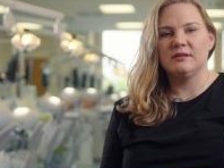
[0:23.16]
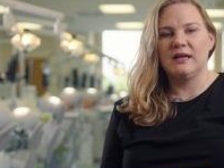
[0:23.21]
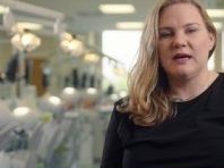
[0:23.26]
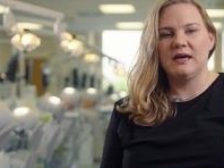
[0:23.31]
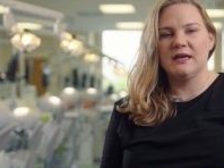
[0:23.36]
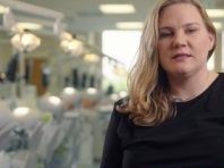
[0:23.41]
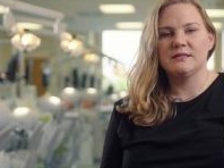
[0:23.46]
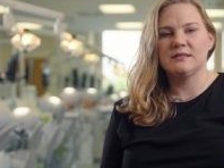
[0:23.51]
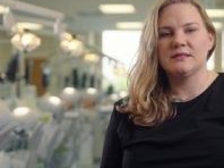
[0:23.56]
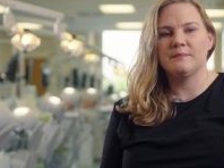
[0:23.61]

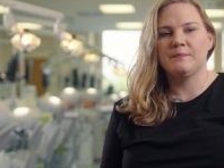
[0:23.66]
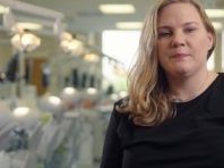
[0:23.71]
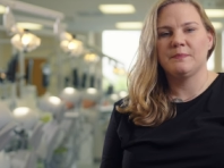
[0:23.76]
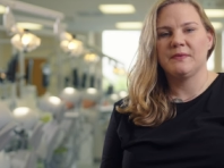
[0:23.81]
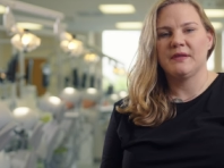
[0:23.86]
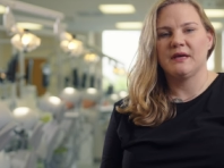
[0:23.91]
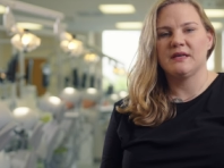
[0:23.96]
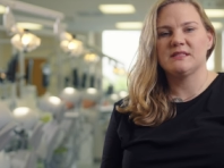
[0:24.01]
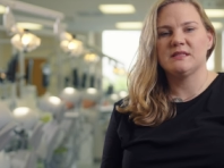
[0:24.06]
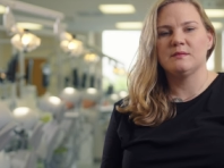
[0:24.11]
glass
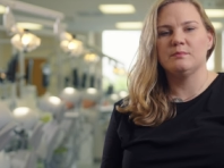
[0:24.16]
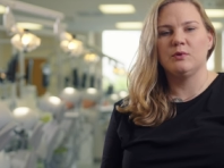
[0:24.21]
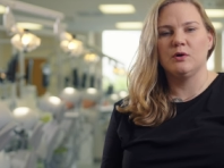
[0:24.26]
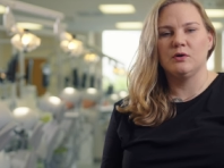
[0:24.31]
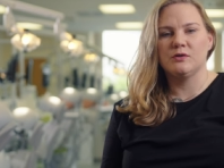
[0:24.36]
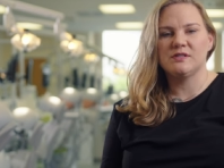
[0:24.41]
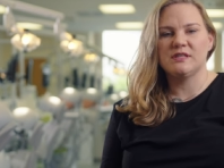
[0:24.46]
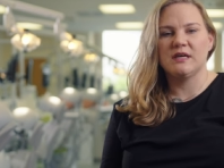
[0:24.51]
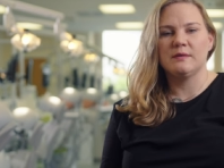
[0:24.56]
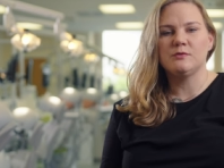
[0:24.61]
as a
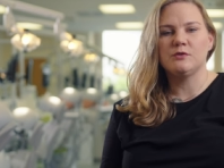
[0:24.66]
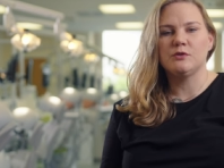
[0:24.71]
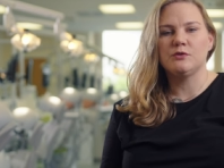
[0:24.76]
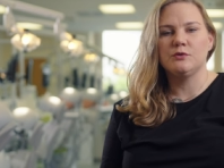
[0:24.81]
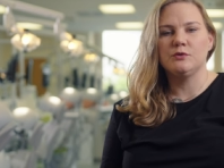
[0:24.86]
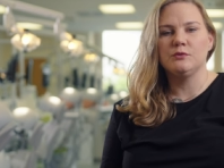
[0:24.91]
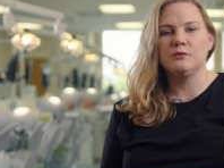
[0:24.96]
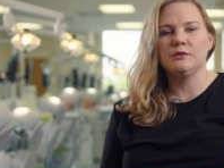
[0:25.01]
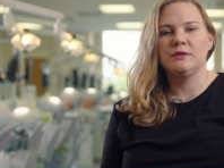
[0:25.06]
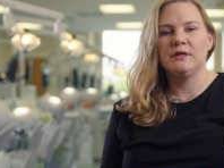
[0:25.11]
bone
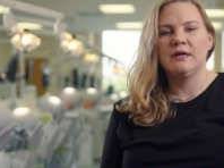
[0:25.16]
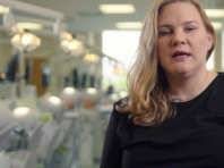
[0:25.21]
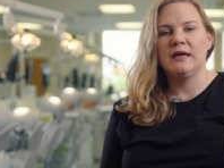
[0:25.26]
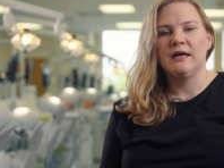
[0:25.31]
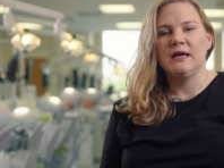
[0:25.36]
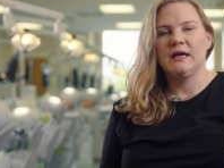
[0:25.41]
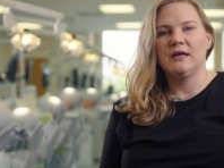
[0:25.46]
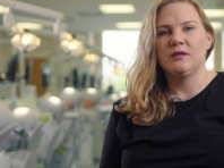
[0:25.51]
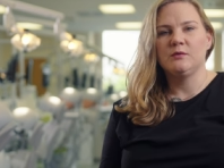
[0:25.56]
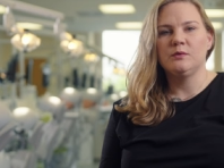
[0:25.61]
substitute
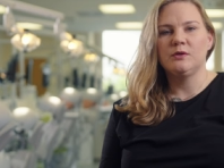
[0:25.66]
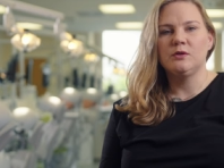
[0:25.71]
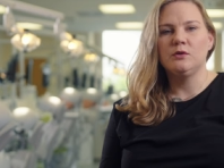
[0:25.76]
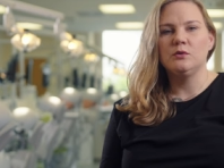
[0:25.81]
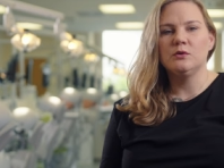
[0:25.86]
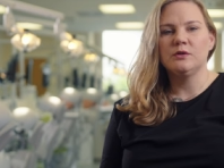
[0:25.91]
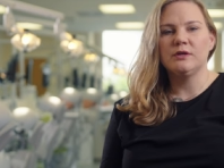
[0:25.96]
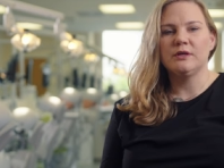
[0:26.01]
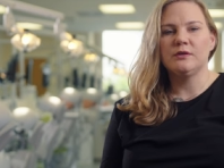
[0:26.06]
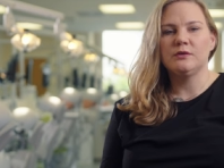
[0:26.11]
and we
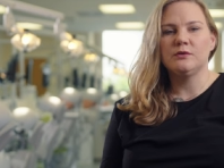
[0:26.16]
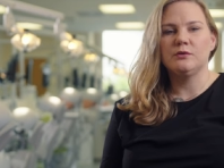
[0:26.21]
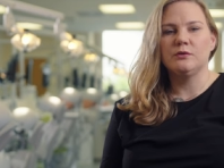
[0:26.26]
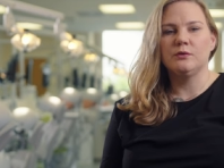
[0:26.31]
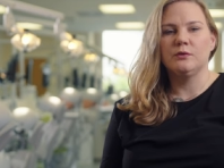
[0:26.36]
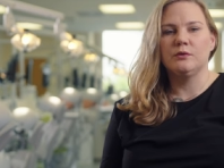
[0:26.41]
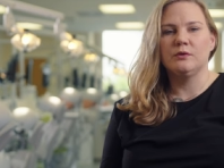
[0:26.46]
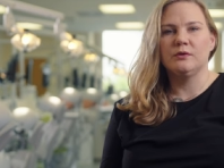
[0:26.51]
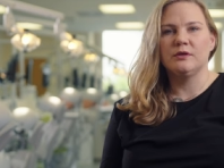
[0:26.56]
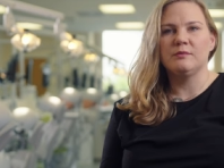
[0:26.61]
look
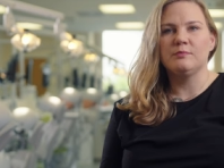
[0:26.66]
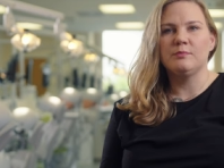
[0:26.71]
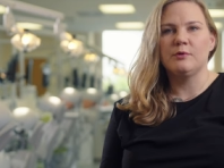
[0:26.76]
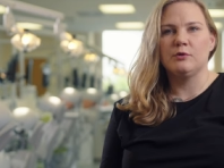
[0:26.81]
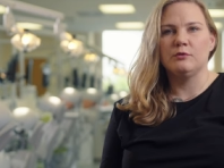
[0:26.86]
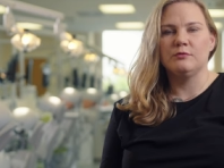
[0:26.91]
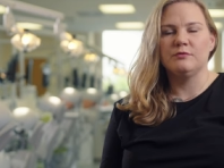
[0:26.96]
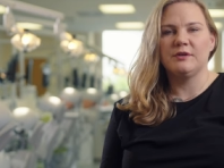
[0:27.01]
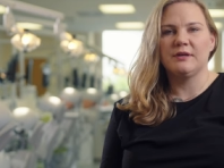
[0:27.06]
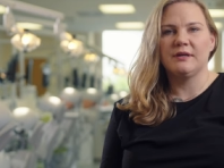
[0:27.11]
into
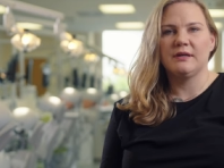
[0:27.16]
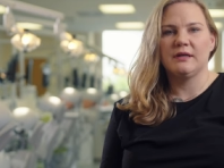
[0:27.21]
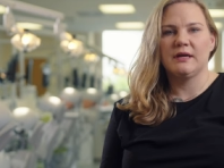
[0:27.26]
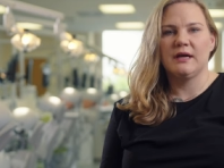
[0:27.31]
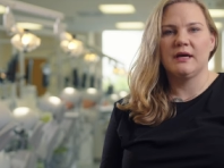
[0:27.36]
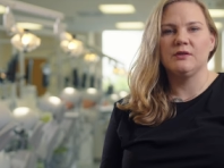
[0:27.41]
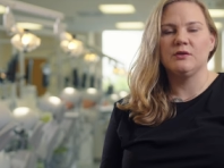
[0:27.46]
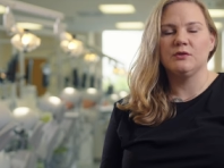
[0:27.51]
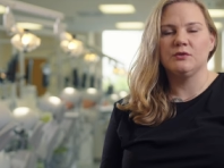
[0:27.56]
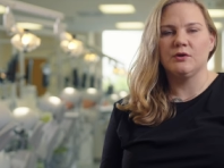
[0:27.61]
improving
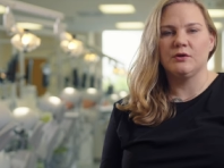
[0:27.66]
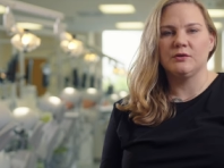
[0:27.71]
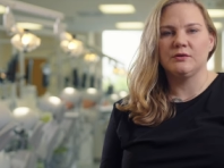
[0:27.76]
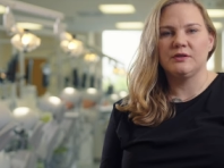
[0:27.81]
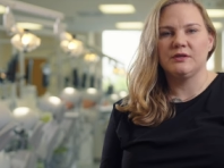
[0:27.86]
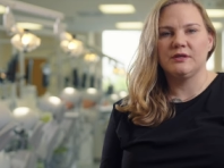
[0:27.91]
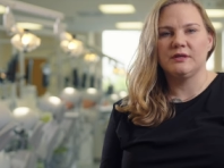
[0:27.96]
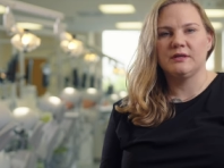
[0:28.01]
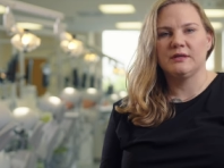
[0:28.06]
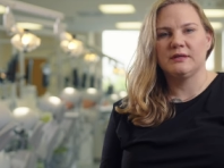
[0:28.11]

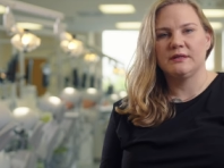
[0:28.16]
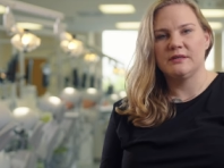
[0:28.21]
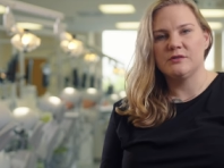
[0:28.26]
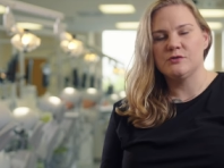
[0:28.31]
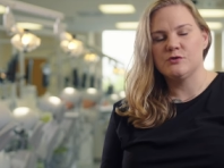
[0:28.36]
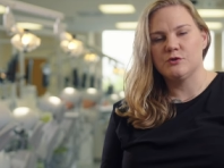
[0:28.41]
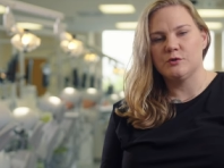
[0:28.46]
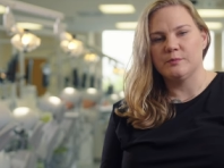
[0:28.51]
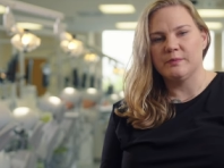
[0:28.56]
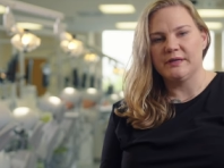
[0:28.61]
endodontic
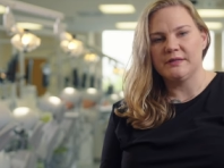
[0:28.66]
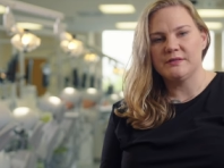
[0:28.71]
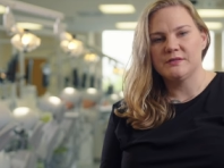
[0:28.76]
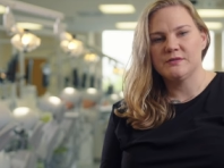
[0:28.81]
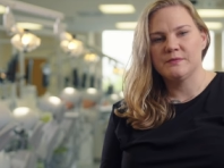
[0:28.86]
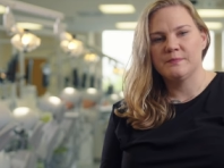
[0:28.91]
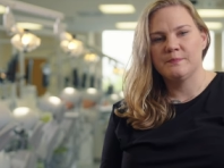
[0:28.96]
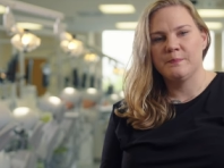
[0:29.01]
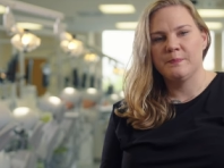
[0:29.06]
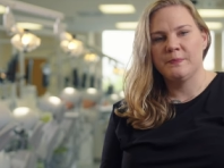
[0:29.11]
instruments.